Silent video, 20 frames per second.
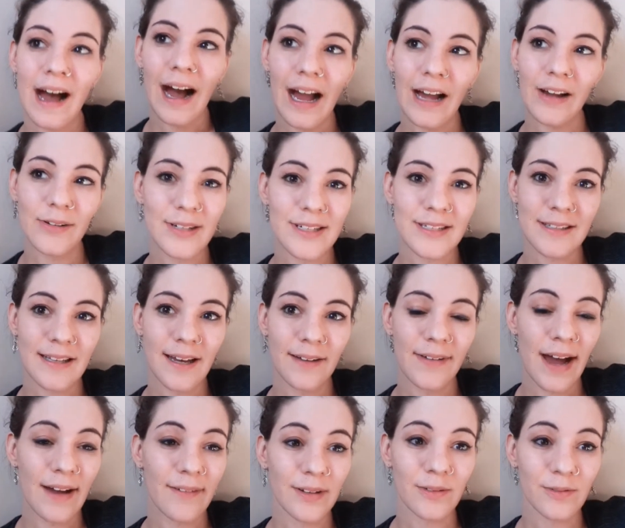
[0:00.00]
I always love
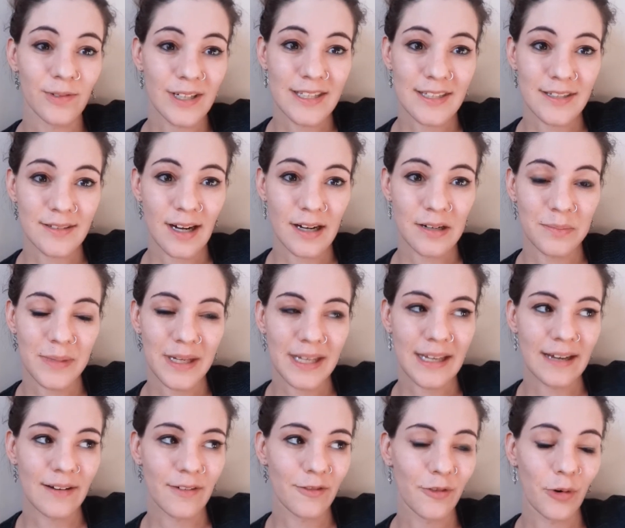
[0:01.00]
having friends around
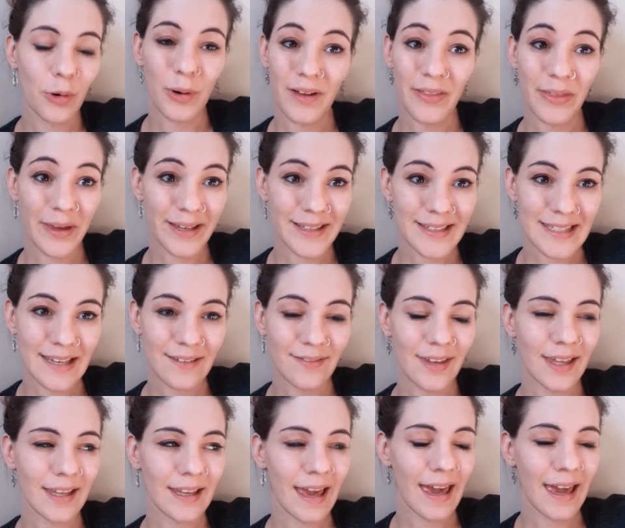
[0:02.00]
me for
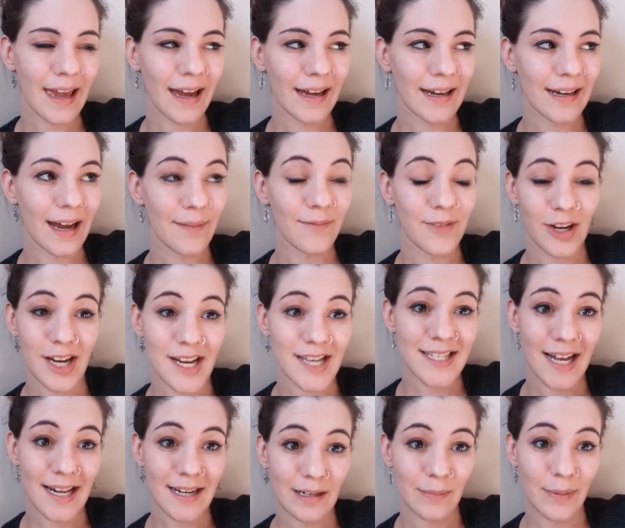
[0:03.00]
Thanksgiving, and I'm very
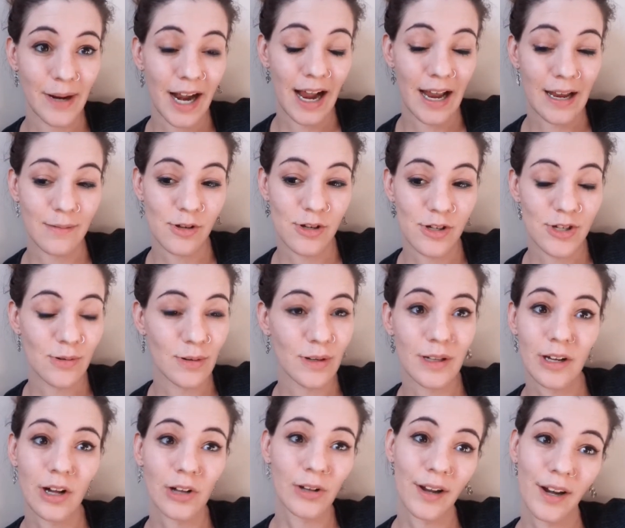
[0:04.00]
excited, but I'm
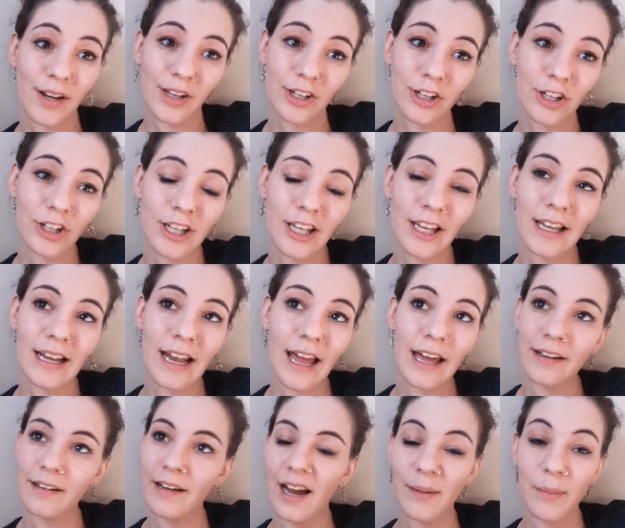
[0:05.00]
doing a lot of the cooking,
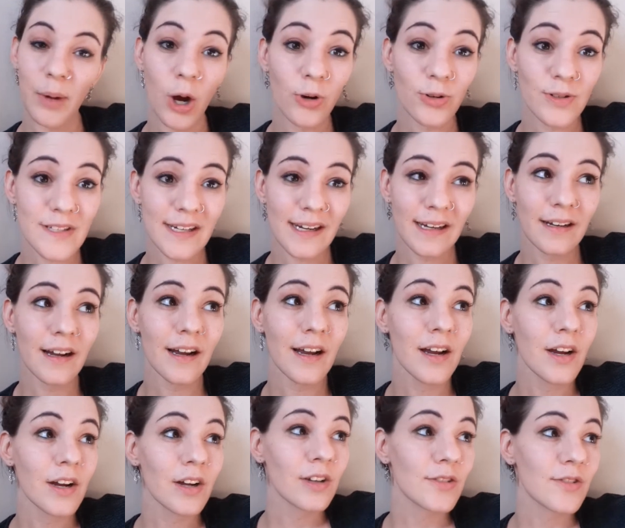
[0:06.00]
and I'm hosting,
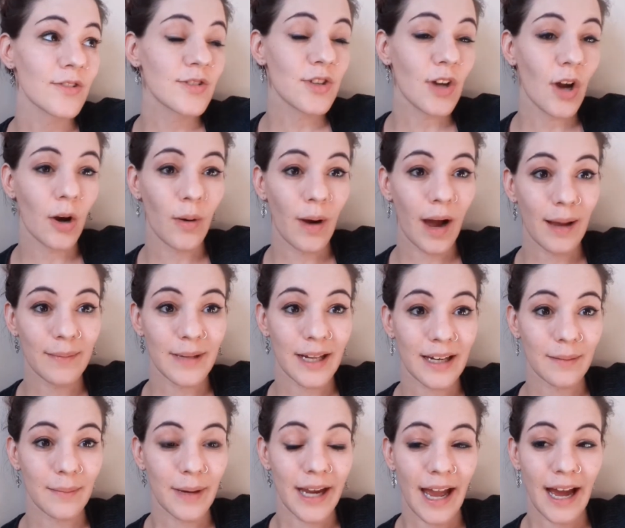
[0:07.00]
so I'm
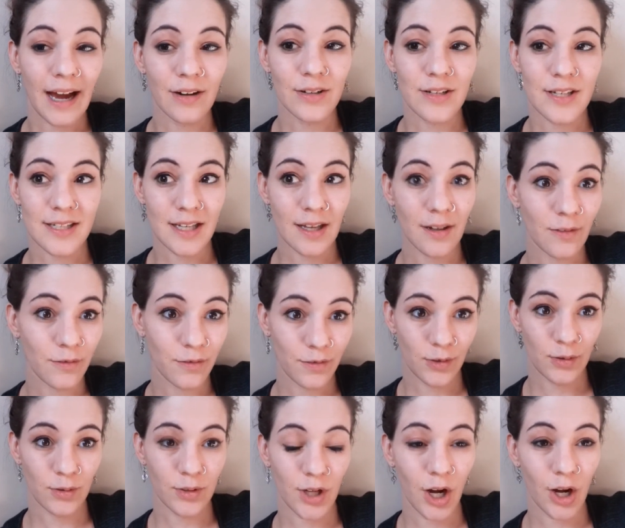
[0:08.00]
getting my house and
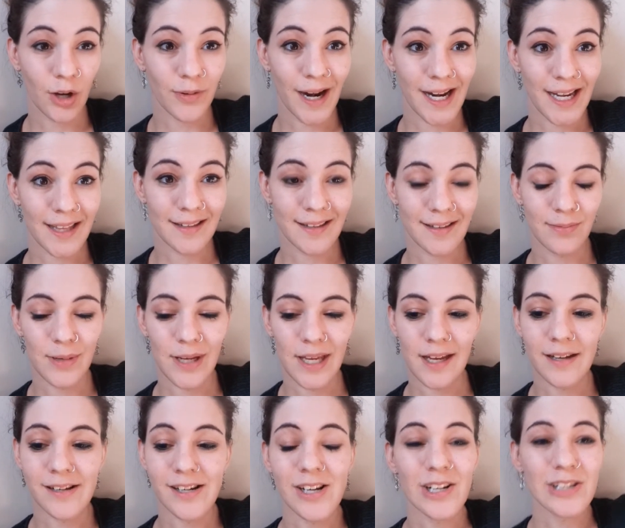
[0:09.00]
food all ready this
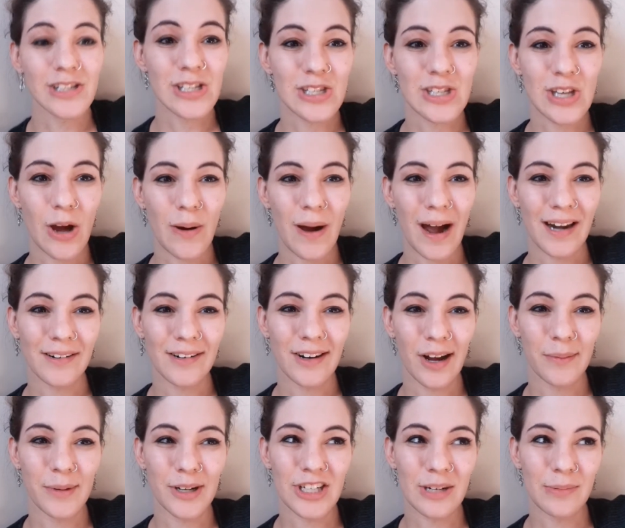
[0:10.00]
week. So I don't know
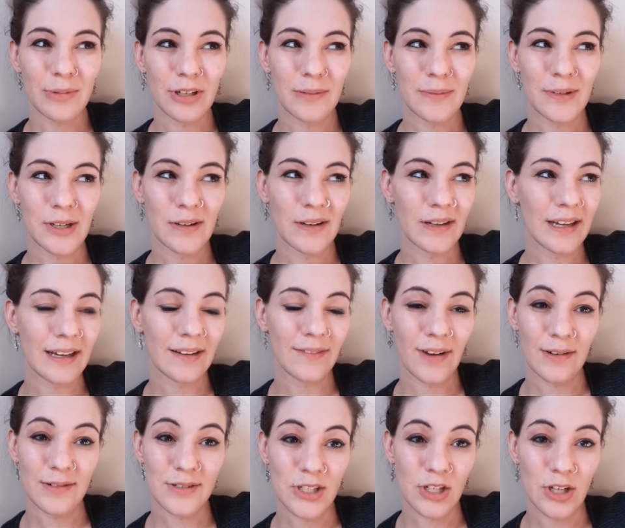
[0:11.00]
how much I'm going to be doing it. If
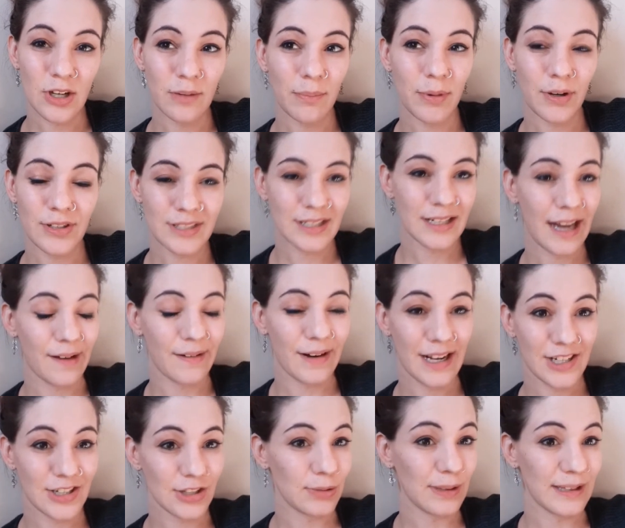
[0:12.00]
I was a good person, I would
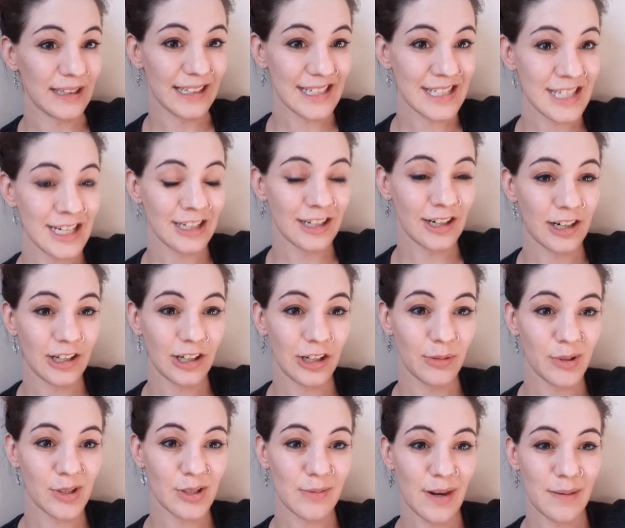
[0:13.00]
actually be listening to
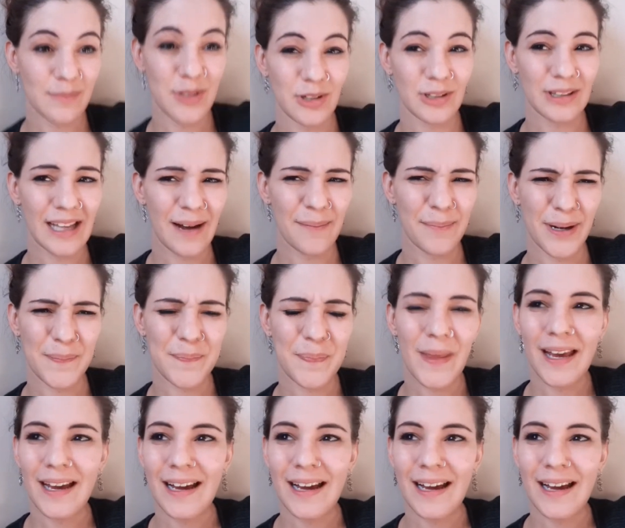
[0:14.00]
audiobooks when I'm doing that, but